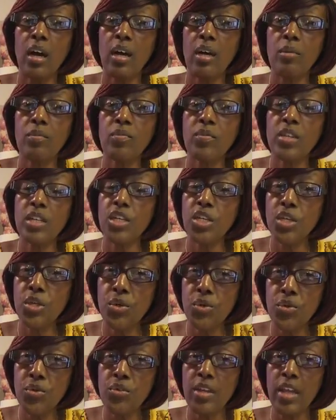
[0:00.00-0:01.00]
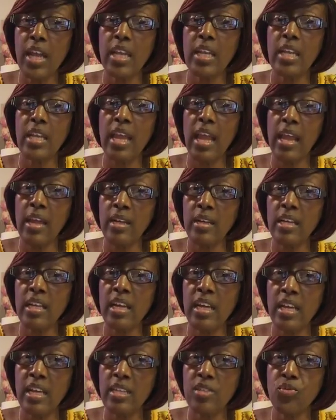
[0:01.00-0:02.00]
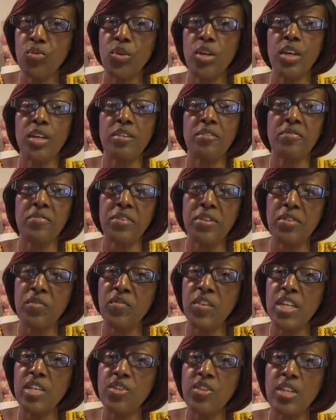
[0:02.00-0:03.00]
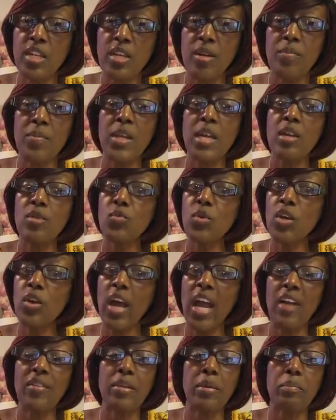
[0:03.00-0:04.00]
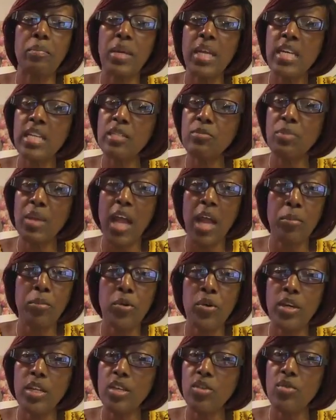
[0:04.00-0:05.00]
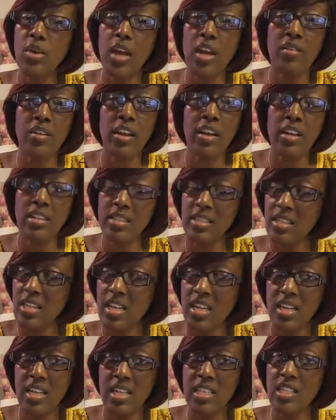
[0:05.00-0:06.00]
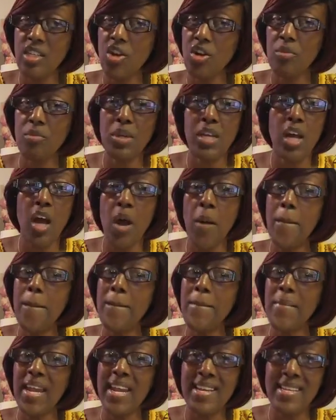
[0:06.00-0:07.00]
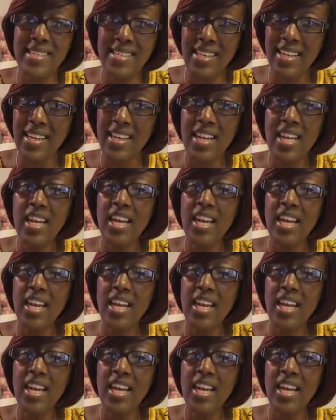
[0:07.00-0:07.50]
the youth and the kids. We're going to feature them. We're going to have the biggest block party you ever seen. It's going to be amazing.